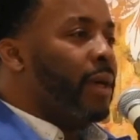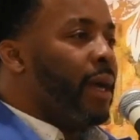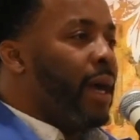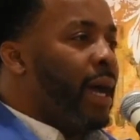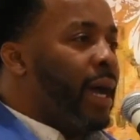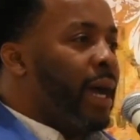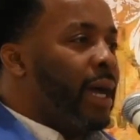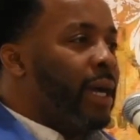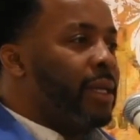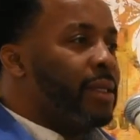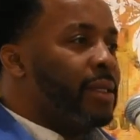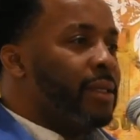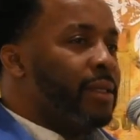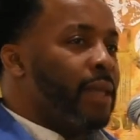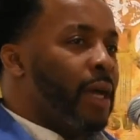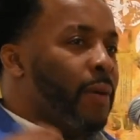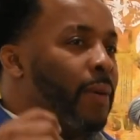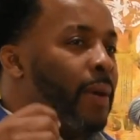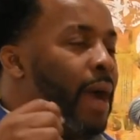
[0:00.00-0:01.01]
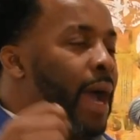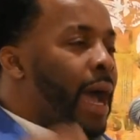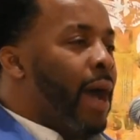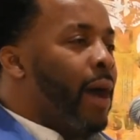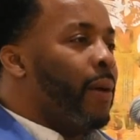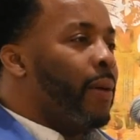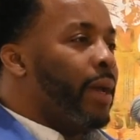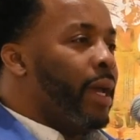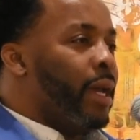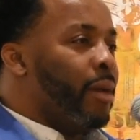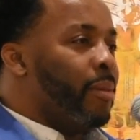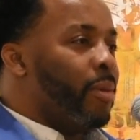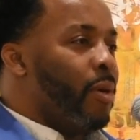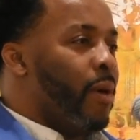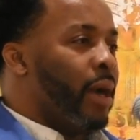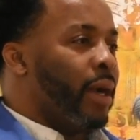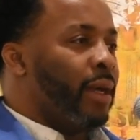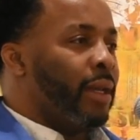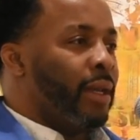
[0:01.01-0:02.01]
guys that were out in the
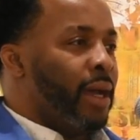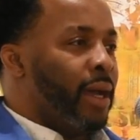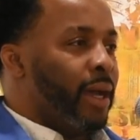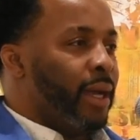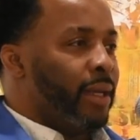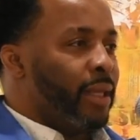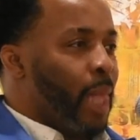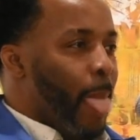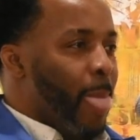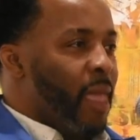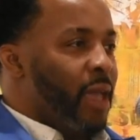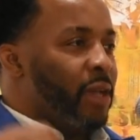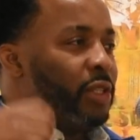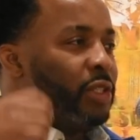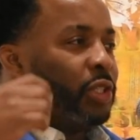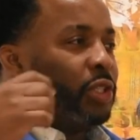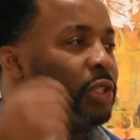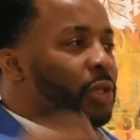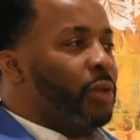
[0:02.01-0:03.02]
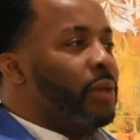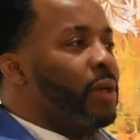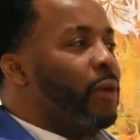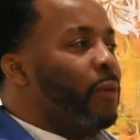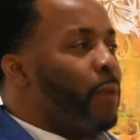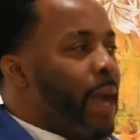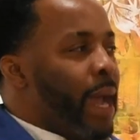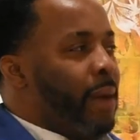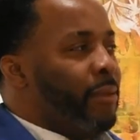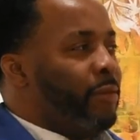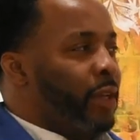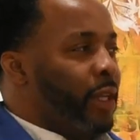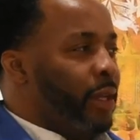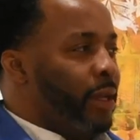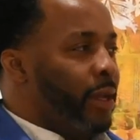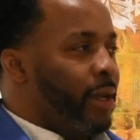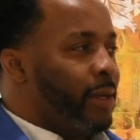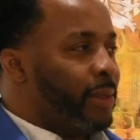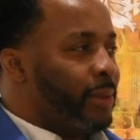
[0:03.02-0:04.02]
parking lot shooting a rap
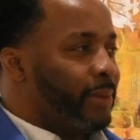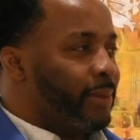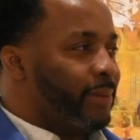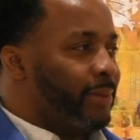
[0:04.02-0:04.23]
video,